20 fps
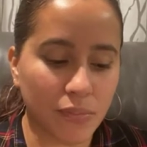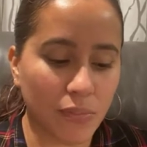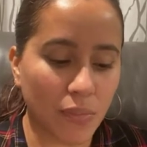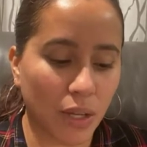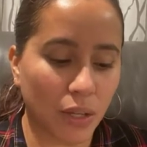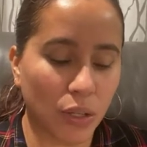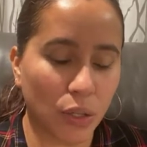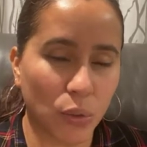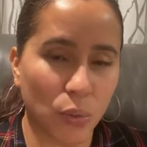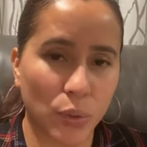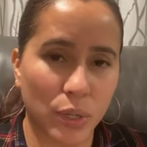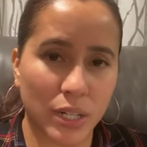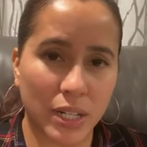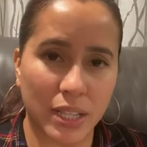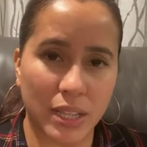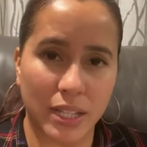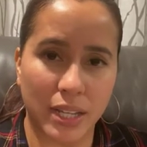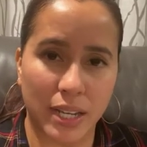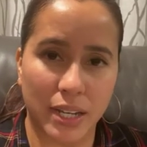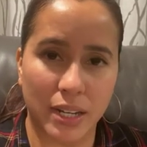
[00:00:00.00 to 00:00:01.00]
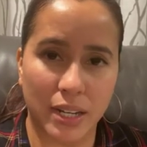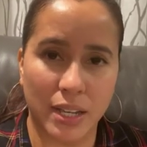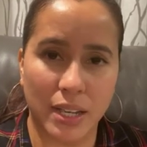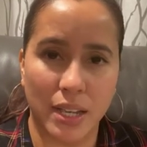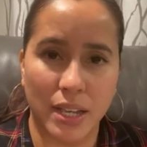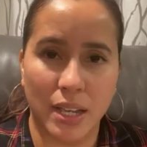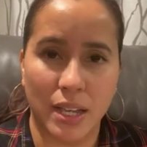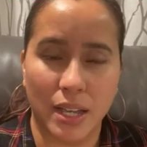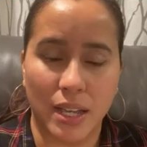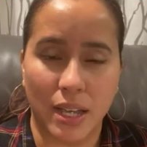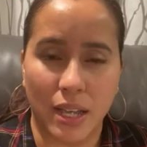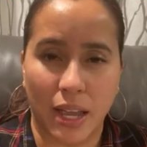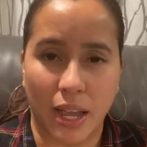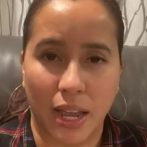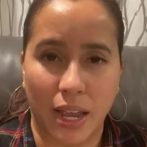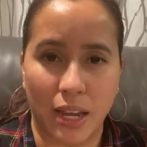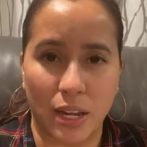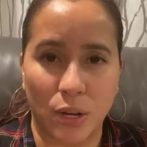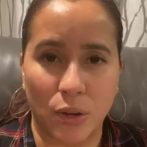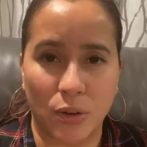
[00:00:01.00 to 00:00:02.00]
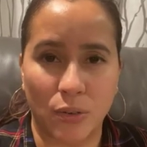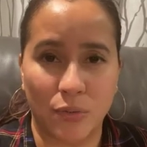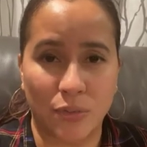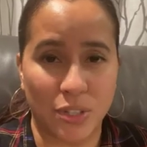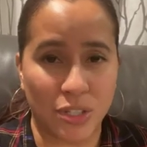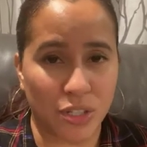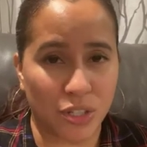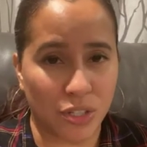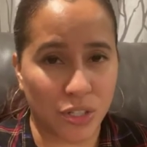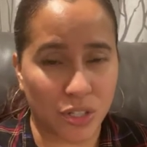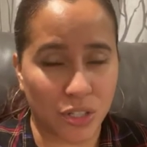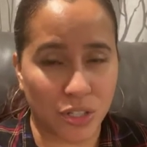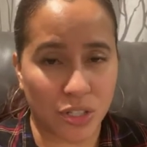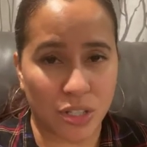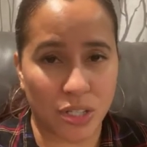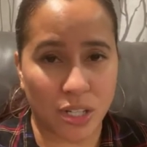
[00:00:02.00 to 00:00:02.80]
You want to let any visitors